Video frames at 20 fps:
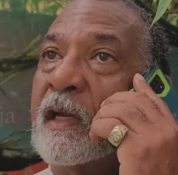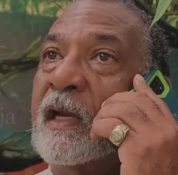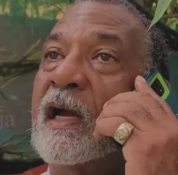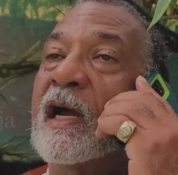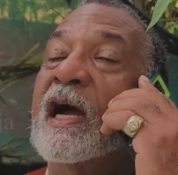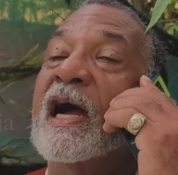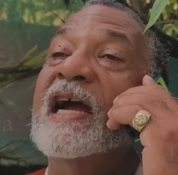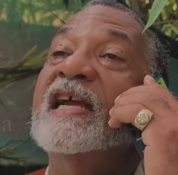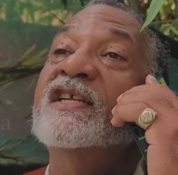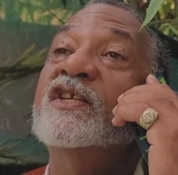
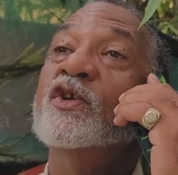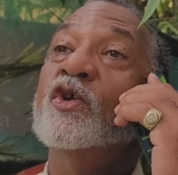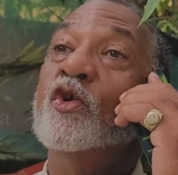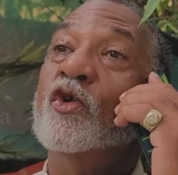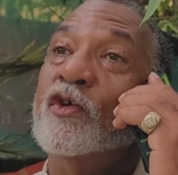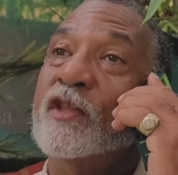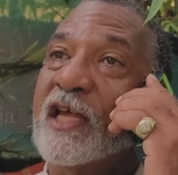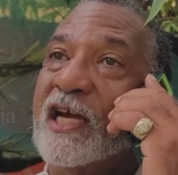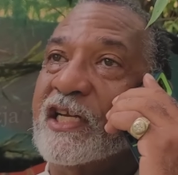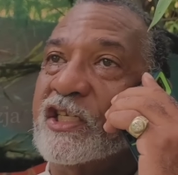I
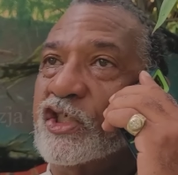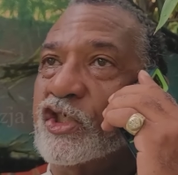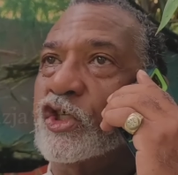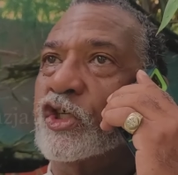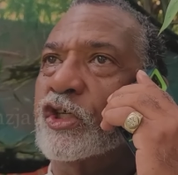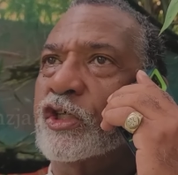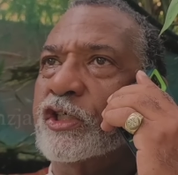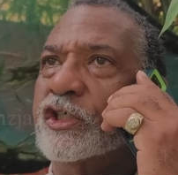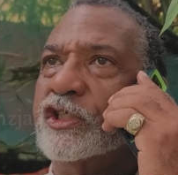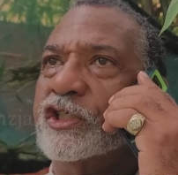know that,
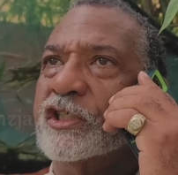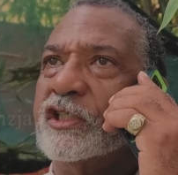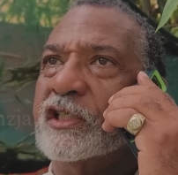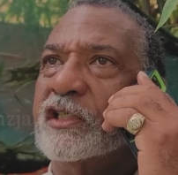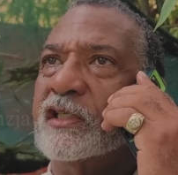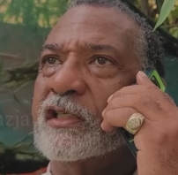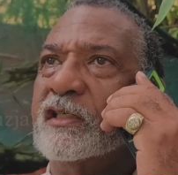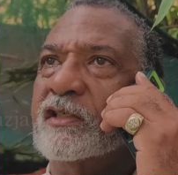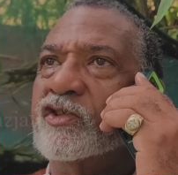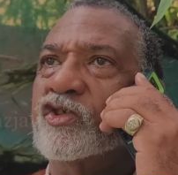George.
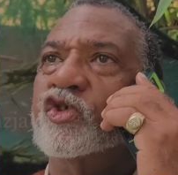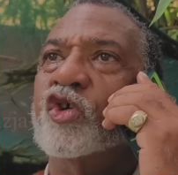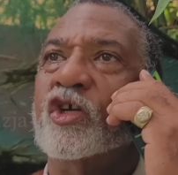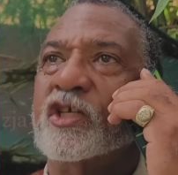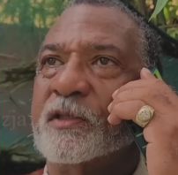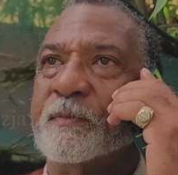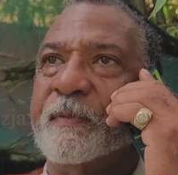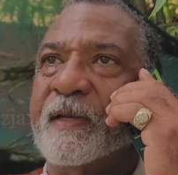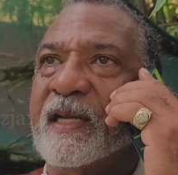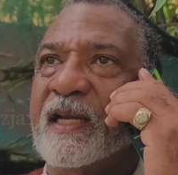
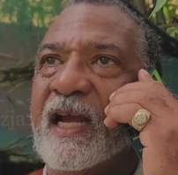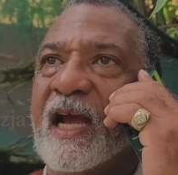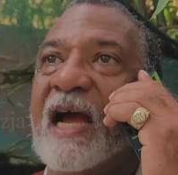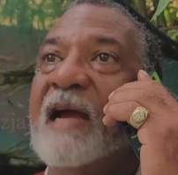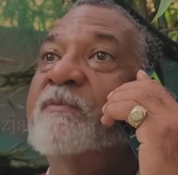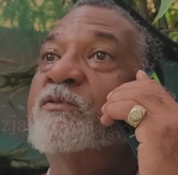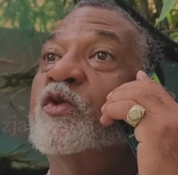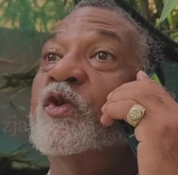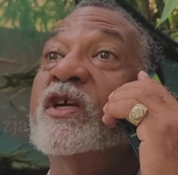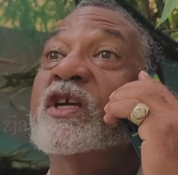Trust me,
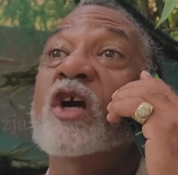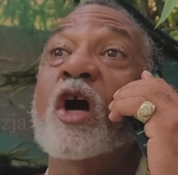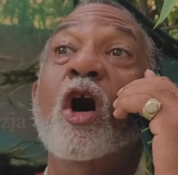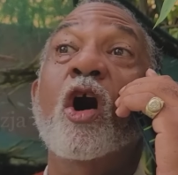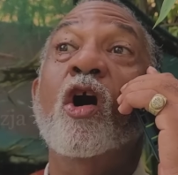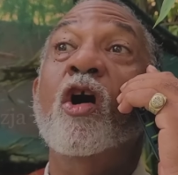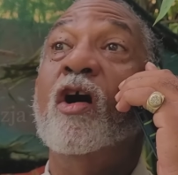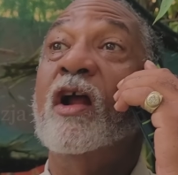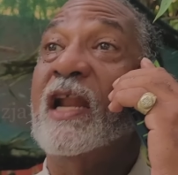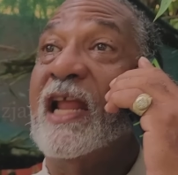I'm doing
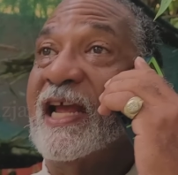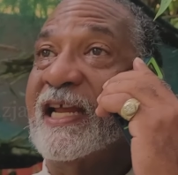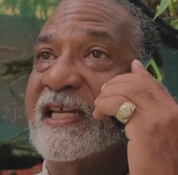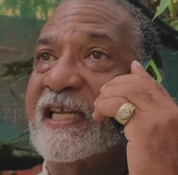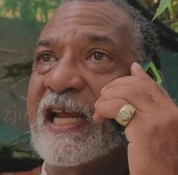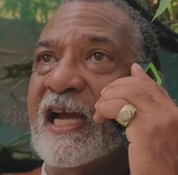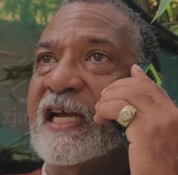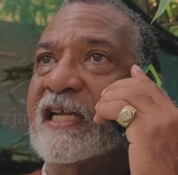all I can.